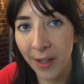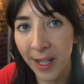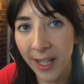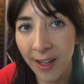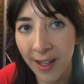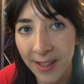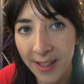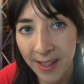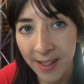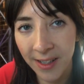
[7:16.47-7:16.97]

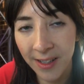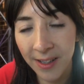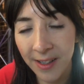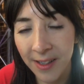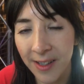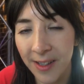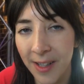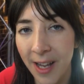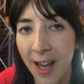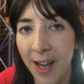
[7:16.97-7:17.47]

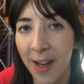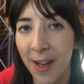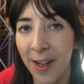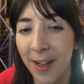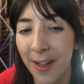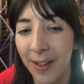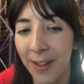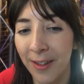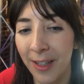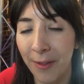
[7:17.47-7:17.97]
Egardsson,
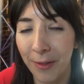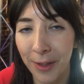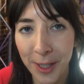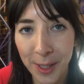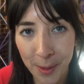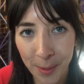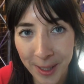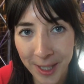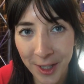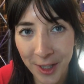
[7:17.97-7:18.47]
lovely
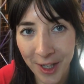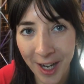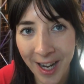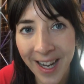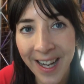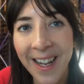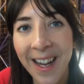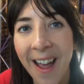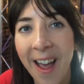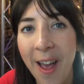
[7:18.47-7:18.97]
Swedish
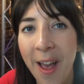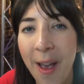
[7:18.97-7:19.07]
guy.